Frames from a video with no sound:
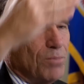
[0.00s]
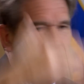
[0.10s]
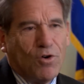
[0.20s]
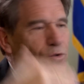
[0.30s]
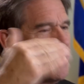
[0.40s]
be
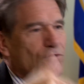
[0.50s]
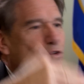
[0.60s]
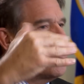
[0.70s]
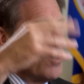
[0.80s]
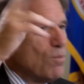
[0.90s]
voting
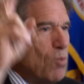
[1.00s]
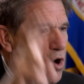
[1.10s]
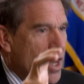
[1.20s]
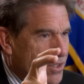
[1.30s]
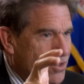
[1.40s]
for their
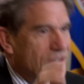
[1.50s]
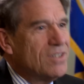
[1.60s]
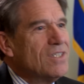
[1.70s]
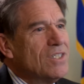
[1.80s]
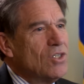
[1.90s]
boss,
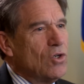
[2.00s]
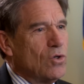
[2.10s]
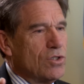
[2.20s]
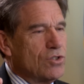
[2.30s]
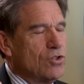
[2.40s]

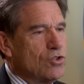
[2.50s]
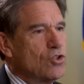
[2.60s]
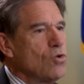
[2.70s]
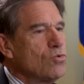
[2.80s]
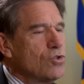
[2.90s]
or should
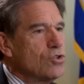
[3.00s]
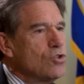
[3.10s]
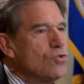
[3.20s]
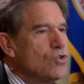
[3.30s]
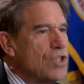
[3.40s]
soldiers
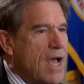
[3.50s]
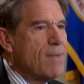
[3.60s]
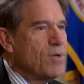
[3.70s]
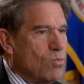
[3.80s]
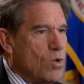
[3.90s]
whose job it